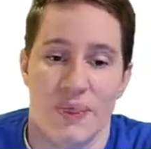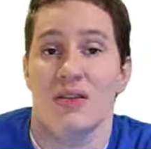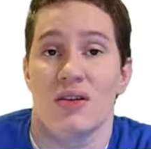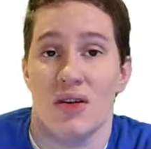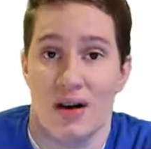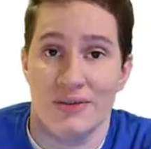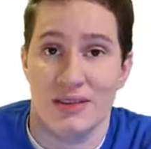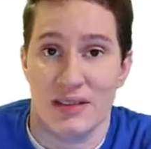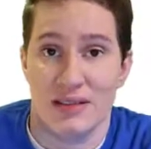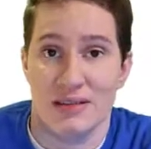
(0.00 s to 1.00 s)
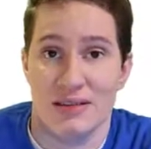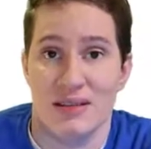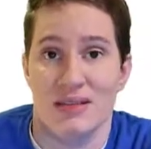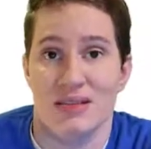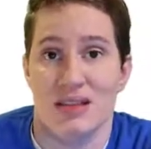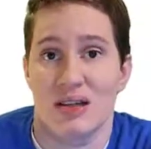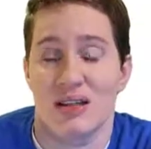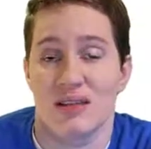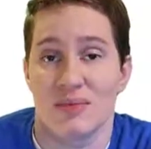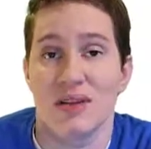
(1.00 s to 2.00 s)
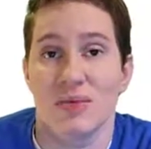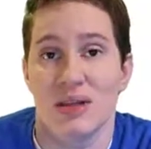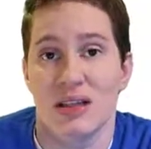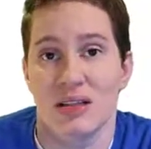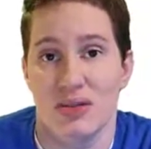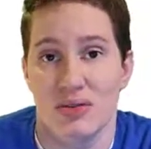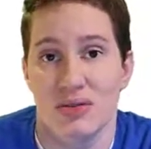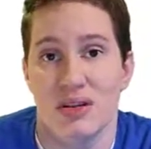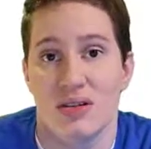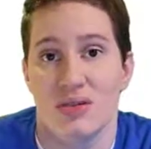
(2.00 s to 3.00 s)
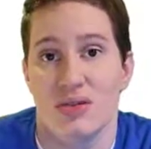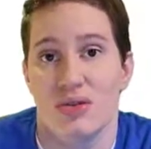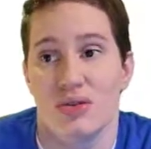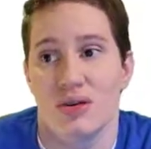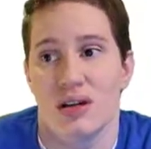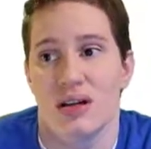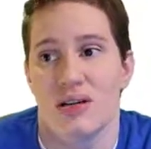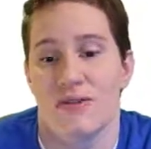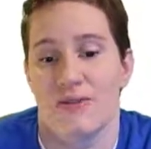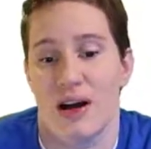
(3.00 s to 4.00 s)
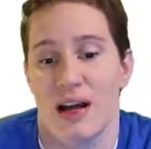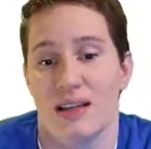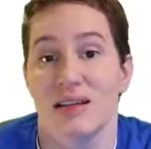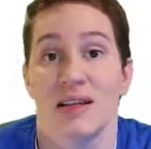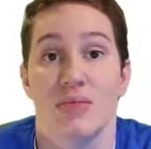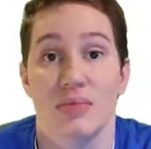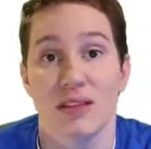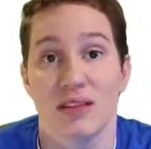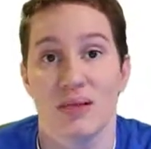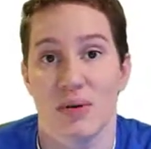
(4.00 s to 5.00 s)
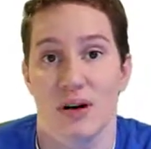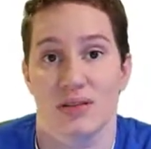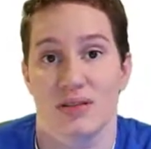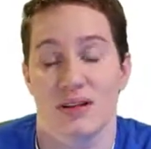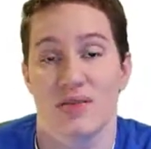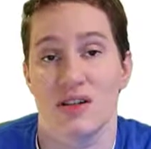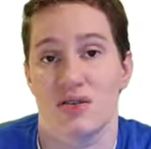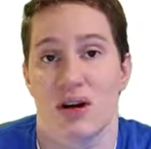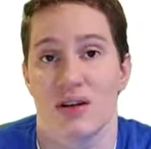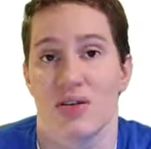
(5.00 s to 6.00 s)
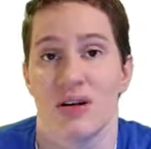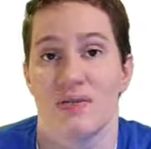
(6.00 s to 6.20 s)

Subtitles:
The law of sines is something we can use to find the missing parts of a triangle.